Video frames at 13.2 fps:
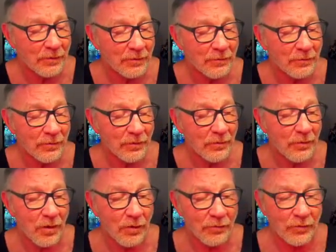So all
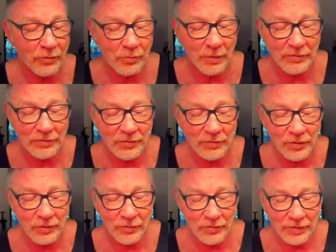those wasted
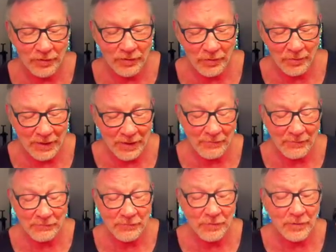years, I could have been having
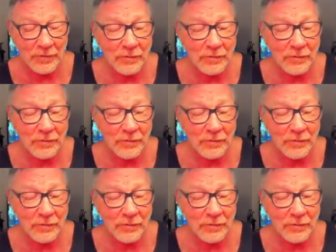fun.